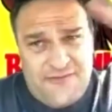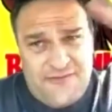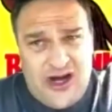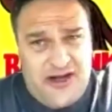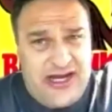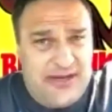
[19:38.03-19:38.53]

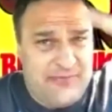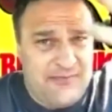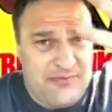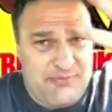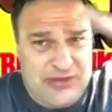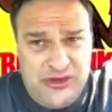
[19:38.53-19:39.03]
fart and
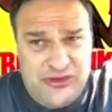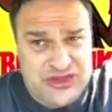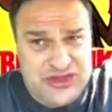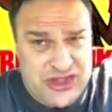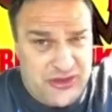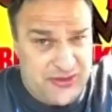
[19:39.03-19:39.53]

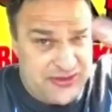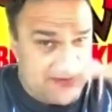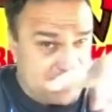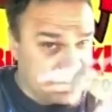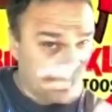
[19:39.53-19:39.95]
puke jokes.